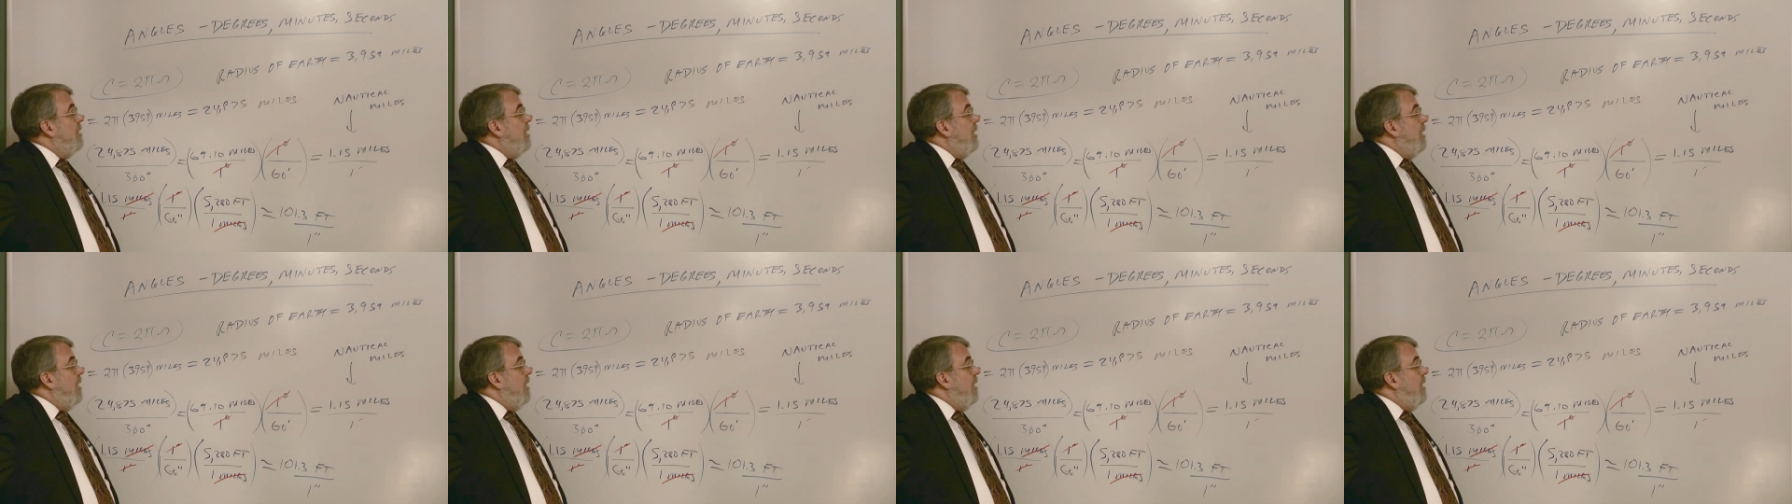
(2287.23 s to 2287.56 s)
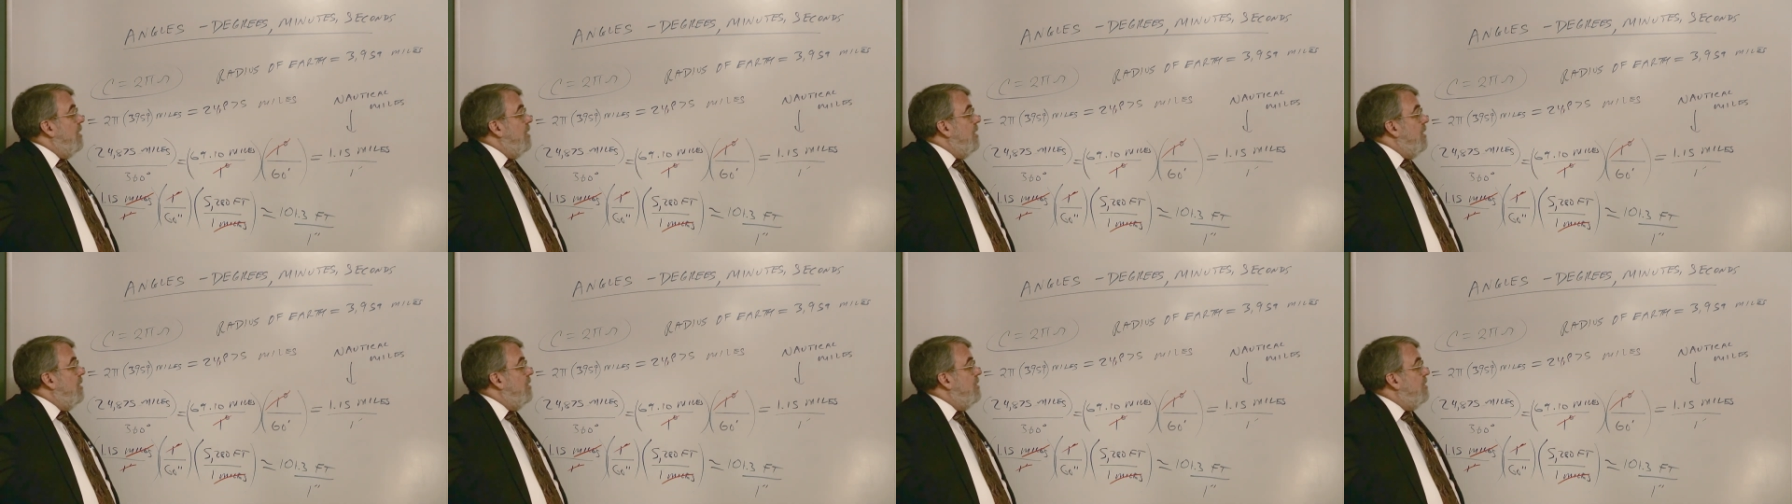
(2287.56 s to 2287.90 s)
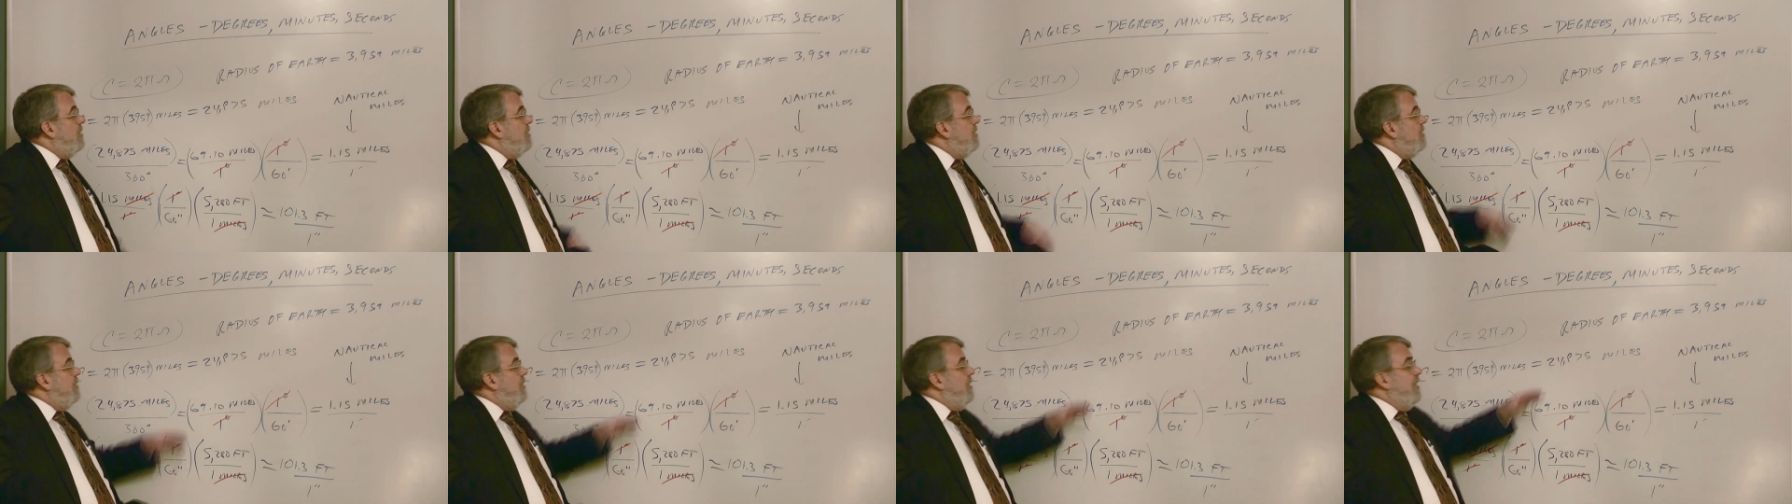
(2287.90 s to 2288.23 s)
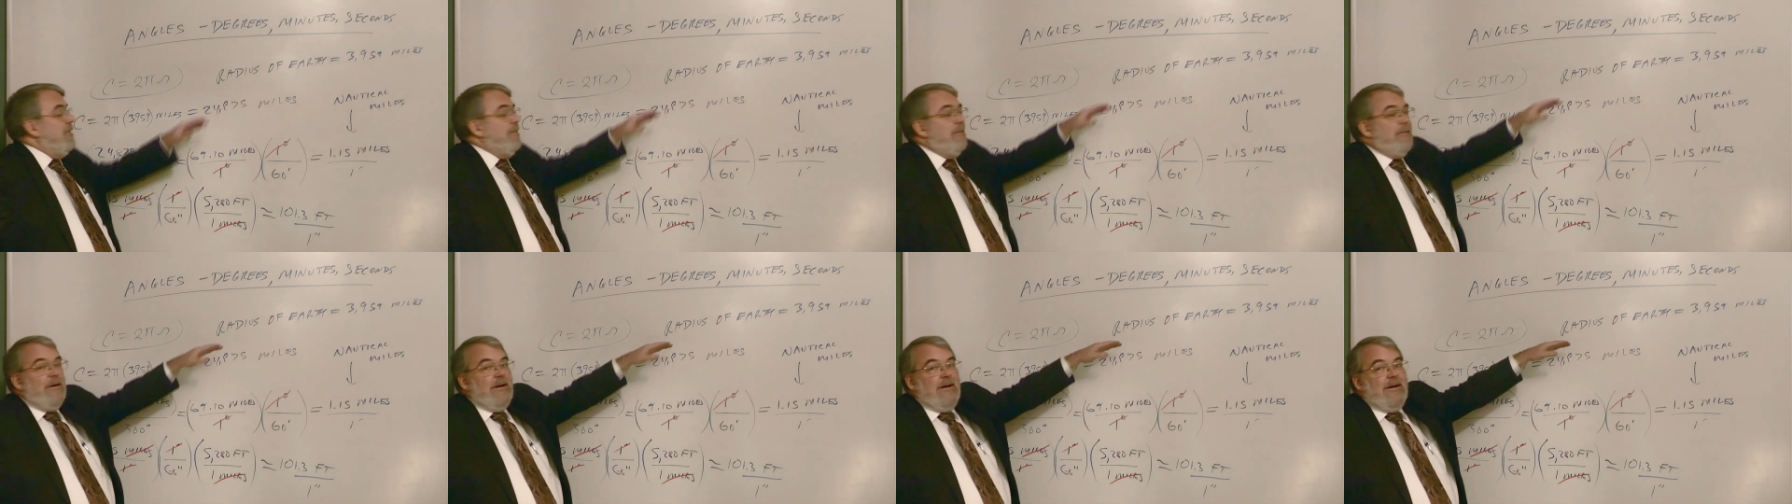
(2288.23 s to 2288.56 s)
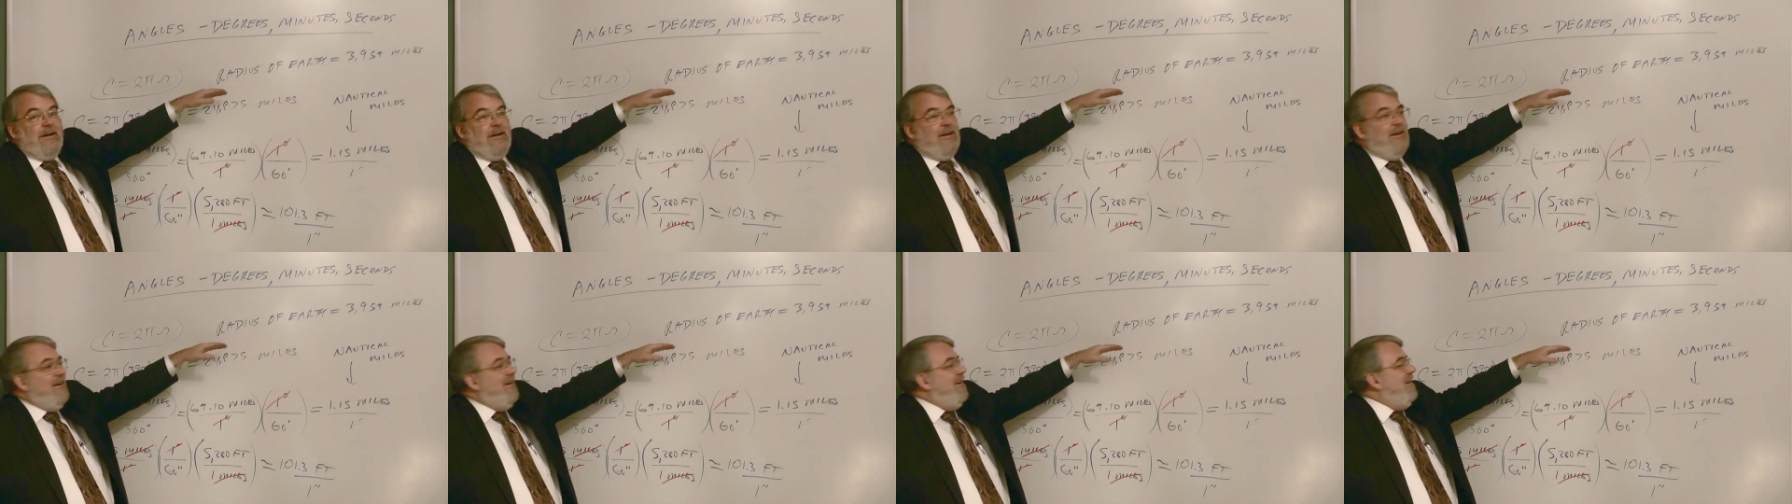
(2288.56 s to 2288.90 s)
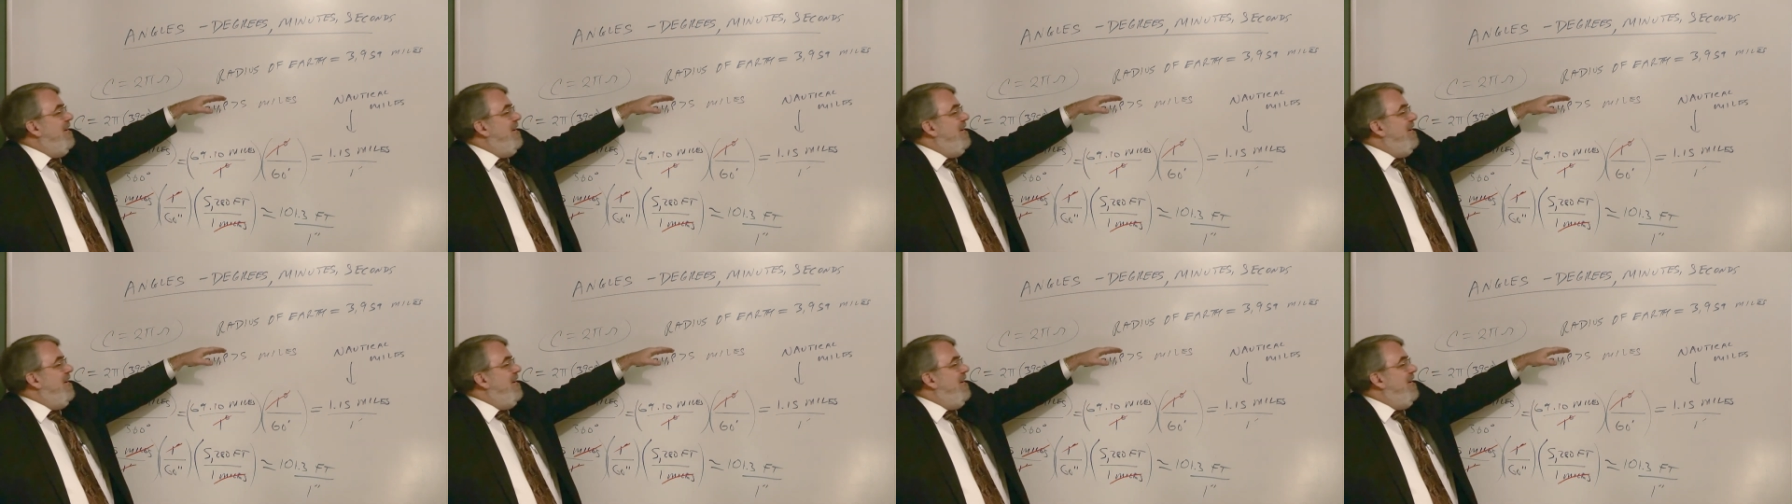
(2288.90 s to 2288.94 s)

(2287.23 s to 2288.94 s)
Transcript: and do you remember my